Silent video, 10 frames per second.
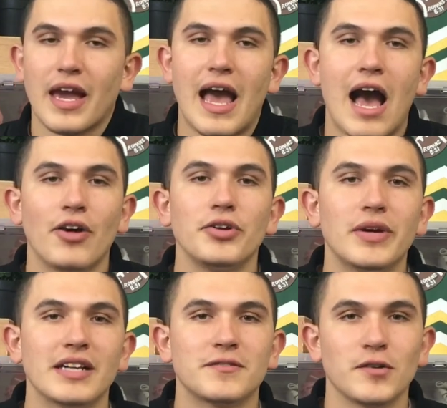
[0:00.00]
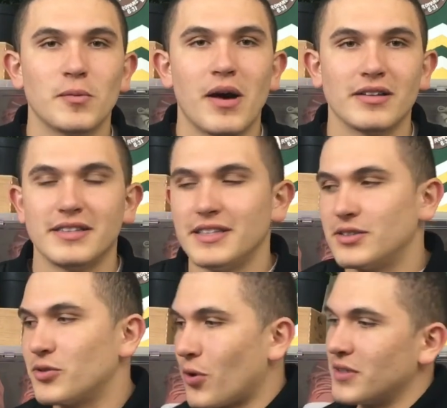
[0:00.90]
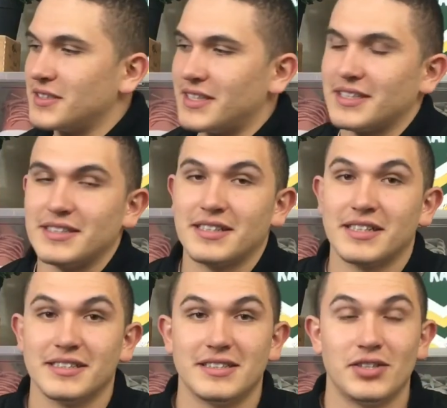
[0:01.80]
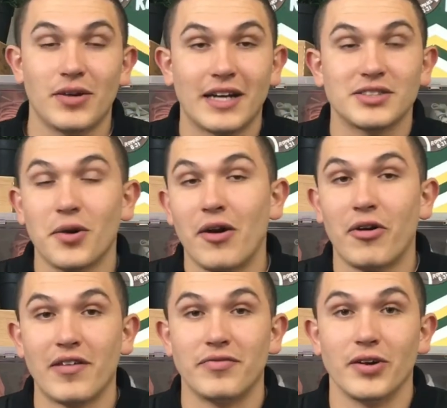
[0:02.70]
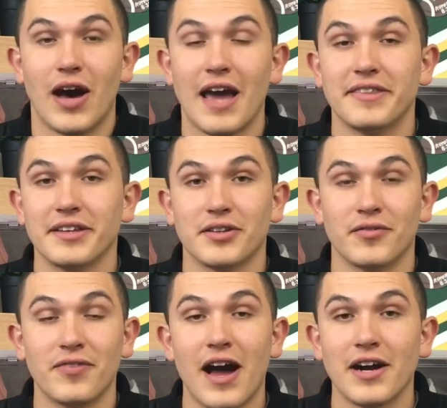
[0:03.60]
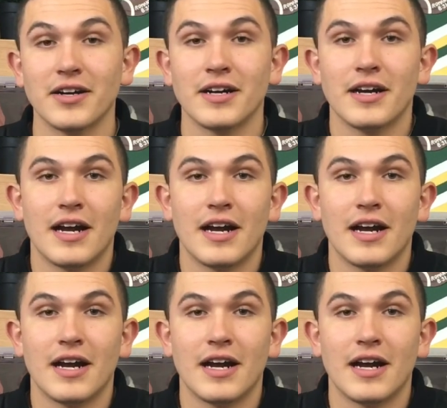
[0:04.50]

How do you guys feel about these Jordan 6s? Because you guys know how I feel. I think they're fire.